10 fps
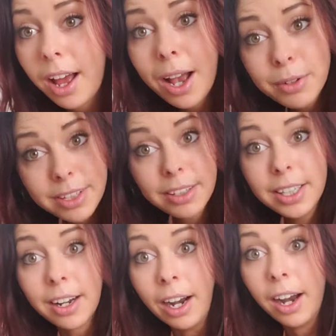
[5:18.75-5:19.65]
I was a
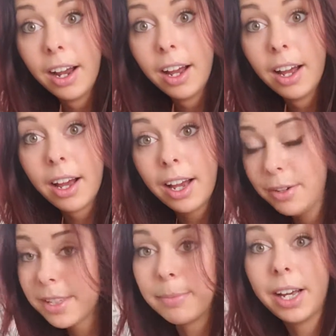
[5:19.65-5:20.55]
leader. I
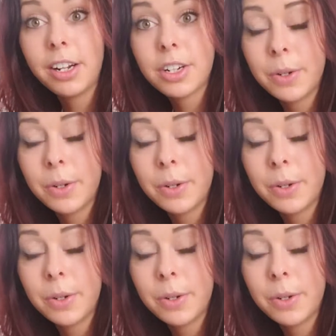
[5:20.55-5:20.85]
was a manager.